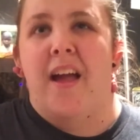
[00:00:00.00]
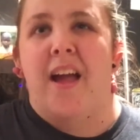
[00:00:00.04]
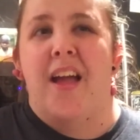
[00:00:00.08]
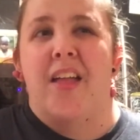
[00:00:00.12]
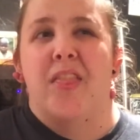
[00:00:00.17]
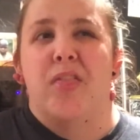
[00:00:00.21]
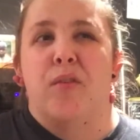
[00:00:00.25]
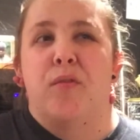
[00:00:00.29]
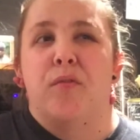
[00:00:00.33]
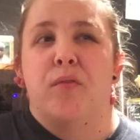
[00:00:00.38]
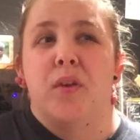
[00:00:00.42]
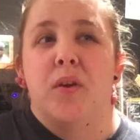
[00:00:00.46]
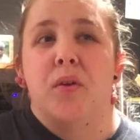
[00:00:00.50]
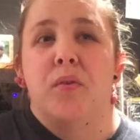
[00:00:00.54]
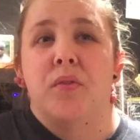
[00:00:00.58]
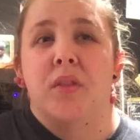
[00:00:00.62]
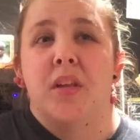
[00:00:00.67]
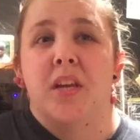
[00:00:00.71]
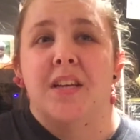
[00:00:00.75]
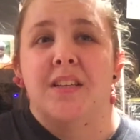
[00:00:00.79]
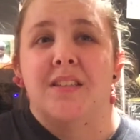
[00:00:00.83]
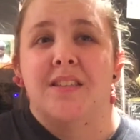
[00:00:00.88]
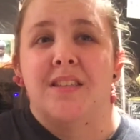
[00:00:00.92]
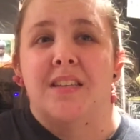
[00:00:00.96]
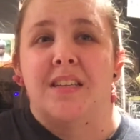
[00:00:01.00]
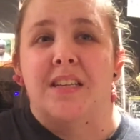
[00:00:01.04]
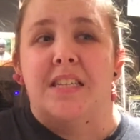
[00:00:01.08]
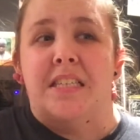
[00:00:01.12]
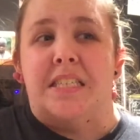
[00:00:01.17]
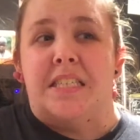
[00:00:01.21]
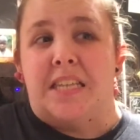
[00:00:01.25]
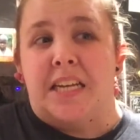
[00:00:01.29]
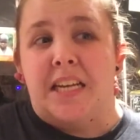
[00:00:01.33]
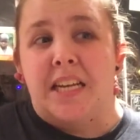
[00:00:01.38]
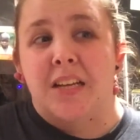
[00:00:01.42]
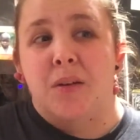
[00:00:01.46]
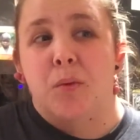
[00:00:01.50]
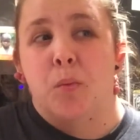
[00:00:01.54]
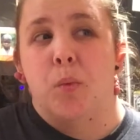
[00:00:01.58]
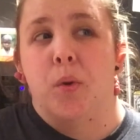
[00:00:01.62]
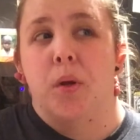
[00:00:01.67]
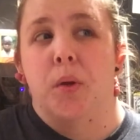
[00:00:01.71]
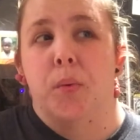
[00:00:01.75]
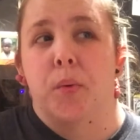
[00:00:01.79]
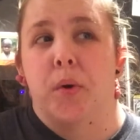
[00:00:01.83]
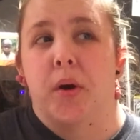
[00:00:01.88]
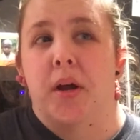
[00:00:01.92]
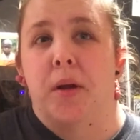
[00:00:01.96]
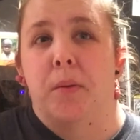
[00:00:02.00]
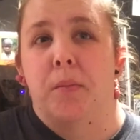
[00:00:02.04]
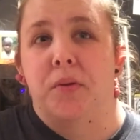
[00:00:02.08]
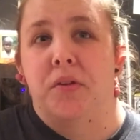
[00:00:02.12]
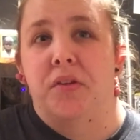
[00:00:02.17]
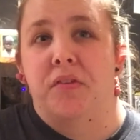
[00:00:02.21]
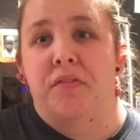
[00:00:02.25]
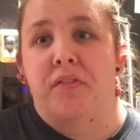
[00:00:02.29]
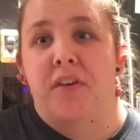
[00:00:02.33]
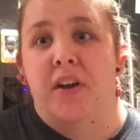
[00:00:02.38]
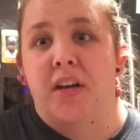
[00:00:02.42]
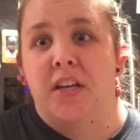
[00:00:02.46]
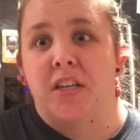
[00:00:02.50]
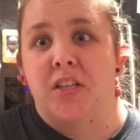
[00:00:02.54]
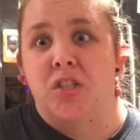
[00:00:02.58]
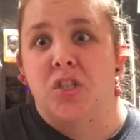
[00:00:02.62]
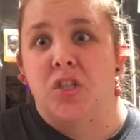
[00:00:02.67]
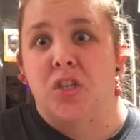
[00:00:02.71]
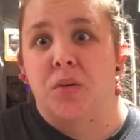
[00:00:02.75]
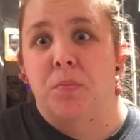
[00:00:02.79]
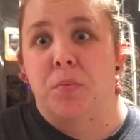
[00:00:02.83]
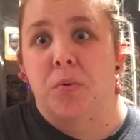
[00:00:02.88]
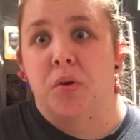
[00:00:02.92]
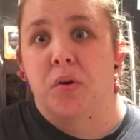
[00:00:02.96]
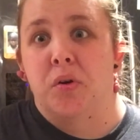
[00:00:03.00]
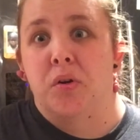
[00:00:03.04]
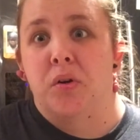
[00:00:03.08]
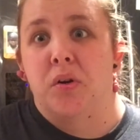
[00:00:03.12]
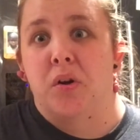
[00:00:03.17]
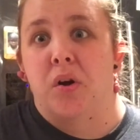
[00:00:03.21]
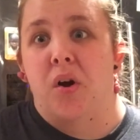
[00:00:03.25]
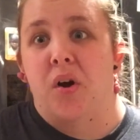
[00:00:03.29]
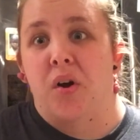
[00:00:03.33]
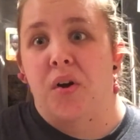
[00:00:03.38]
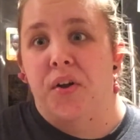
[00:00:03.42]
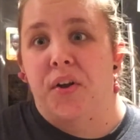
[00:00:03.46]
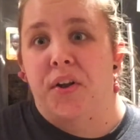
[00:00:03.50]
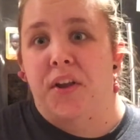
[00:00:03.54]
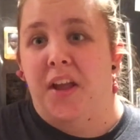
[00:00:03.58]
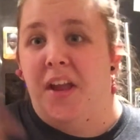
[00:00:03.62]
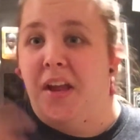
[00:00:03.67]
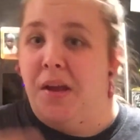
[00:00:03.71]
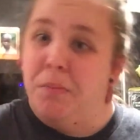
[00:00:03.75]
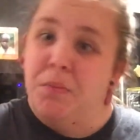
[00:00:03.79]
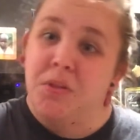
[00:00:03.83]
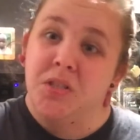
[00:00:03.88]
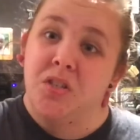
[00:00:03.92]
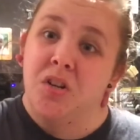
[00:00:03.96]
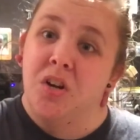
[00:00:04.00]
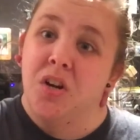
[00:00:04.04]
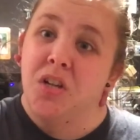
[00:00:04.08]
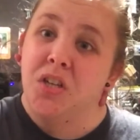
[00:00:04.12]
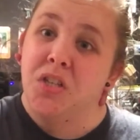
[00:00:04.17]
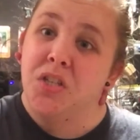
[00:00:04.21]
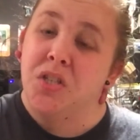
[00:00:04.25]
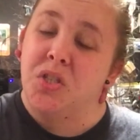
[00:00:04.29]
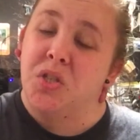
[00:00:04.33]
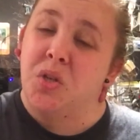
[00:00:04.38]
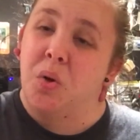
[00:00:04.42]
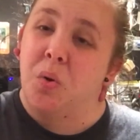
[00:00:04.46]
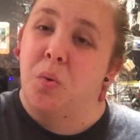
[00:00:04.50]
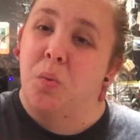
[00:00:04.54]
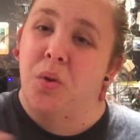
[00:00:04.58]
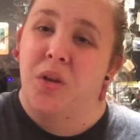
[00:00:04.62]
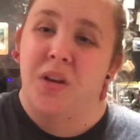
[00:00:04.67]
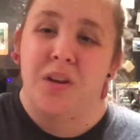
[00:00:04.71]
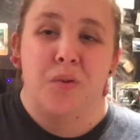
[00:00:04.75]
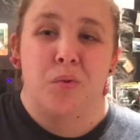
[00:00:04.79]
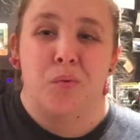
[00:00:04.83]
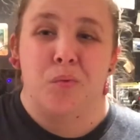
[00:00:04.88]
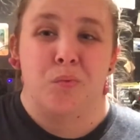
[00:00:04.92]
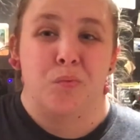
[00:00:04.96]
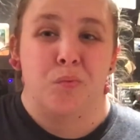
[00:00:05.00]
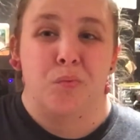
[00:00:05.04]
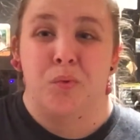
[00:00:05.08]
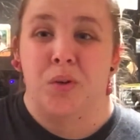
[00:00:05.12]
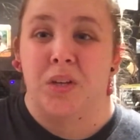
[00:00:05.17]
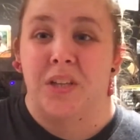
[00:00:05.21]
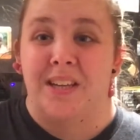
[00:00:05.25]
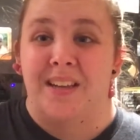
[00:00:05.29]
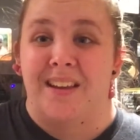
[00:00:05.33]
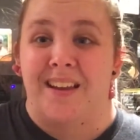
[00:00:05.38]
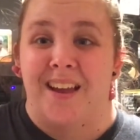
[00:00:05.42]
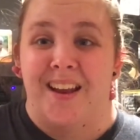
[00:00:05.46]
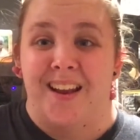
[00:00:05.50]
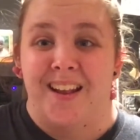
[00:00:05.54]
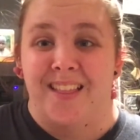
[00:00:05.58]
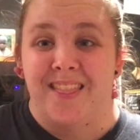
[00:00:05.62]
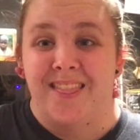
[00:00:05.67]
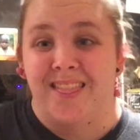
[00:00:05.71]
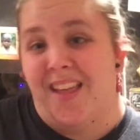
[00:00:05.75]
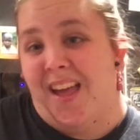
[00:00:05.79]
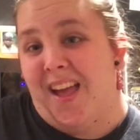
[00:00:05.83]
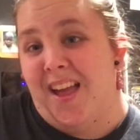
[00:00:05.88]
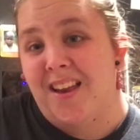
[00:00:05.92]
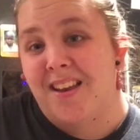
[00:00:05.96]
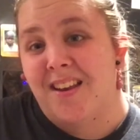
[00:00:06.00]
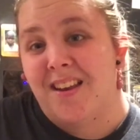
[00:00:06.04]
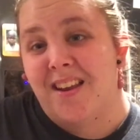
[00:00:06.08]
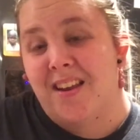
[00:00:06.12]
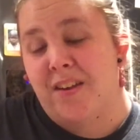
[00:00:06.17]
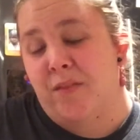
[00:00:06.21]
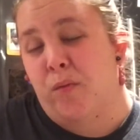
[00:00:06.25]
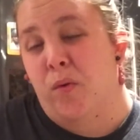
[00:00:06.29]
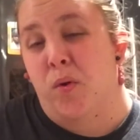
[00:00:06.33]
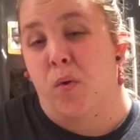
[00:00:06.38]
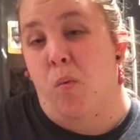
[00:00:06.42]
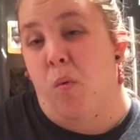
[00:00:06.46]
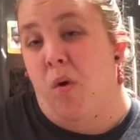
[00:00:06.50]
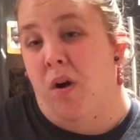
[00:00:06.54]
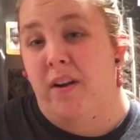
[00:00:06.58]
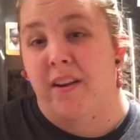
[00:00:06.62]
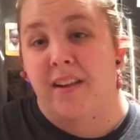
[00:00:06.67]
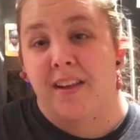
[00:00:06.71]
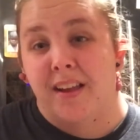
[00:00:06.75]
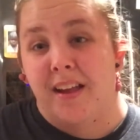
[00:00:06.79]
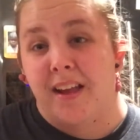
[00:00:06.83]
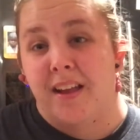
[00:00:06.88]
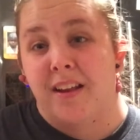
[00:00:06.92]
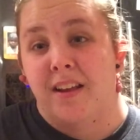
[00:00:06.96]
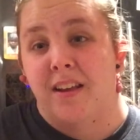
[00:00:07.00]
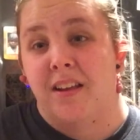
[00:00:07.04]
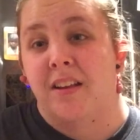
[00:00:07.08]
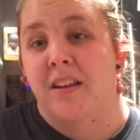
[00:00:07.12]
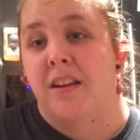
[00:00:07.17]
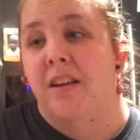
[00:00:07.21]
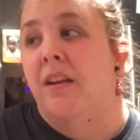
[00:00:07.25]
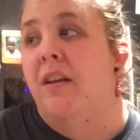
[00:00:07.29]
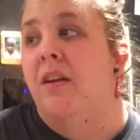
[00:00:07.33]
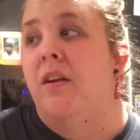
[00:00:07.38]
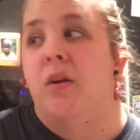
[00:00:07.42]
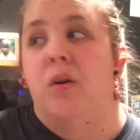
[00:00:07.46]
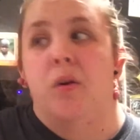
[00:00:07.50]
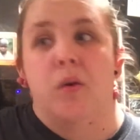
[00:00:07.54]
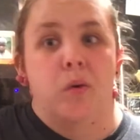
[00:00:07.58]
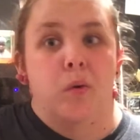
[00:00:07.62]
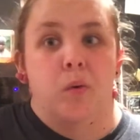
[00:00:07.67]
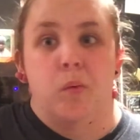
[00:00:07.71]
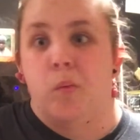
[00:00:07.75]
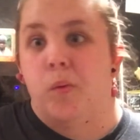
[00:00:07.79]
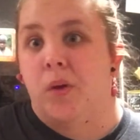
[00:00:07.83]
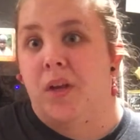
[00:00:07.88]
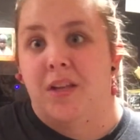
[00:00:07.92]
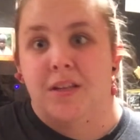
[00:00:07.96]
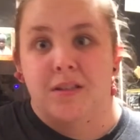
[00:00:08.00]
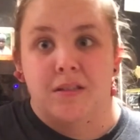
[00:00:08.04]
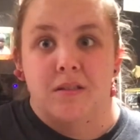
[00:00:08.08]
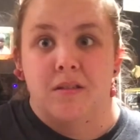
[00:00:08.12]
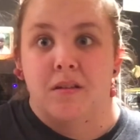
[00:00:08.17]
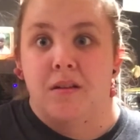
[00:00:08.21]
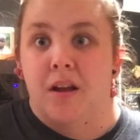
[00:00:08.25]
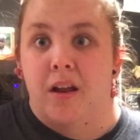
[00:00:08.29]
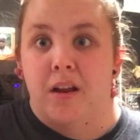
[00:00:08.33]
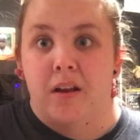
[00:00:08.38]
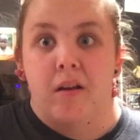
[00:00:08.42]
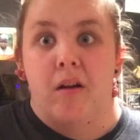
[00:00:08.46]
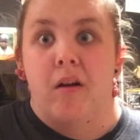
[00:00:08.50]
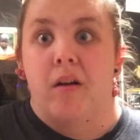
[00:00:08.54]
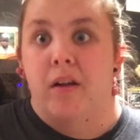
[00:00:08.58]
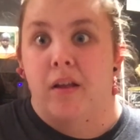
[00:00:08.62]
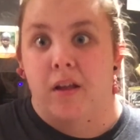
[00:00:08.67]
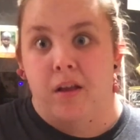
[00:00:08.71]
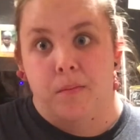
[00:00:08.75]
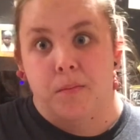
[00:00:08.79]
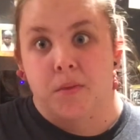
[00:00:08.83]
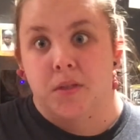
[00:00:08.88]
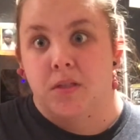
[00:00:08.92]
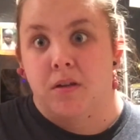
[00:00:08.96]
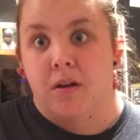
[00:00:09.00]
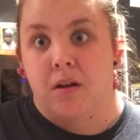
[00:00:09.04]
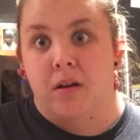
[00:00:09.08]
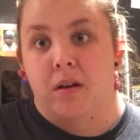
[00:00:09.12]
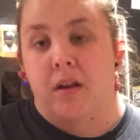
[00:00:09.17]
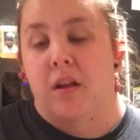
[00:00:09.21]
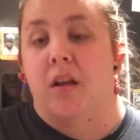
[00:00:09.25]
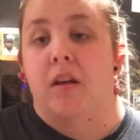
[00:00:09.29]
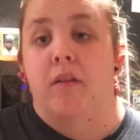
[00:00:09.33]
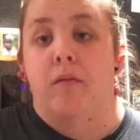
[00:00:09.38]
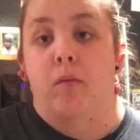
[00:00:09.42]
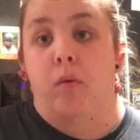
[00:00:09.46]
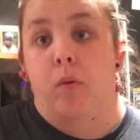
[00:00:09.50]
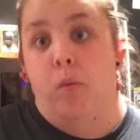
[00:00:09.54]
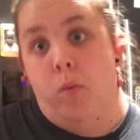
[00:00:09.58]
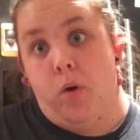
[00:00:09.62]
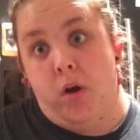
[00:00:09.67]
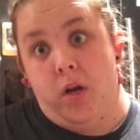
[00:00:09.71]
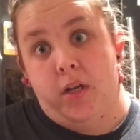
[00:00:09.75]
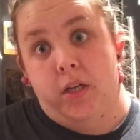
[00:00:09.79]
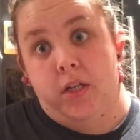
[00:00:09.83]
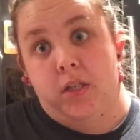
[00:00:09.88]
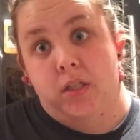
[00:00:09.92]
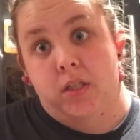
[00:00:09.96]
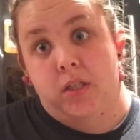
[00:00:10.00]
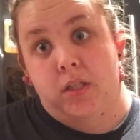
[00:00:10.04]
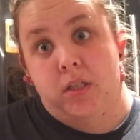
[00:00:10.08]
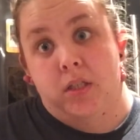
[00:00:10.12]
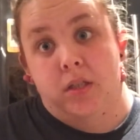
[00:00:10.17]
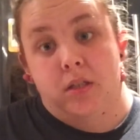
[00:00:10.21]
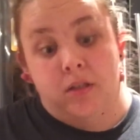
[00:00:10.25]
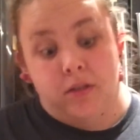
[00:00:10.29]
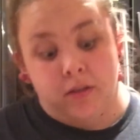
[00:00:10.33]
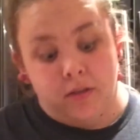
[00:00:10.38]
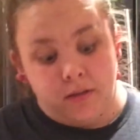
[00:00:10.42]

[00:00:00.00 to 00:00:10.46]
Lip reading: And the few things that did, we were able to find cheaper on Amazon. So we didn't really get it then. If we want to get it, we can still get it on Amazon if we want it.